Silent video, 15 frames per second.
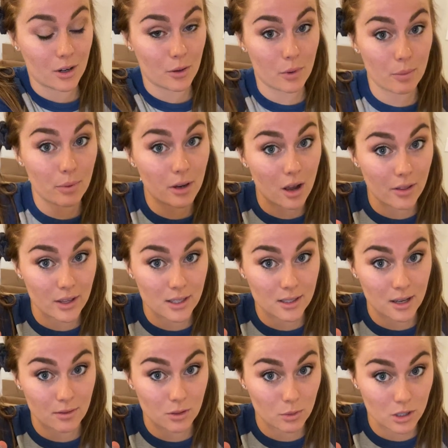do we put all this
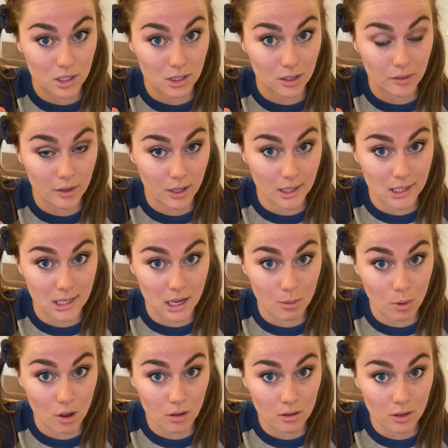stuff? Do we just leave it on the
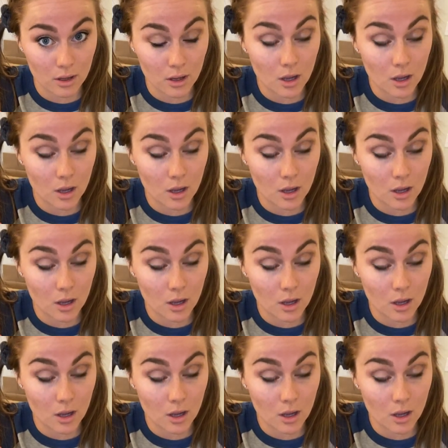table?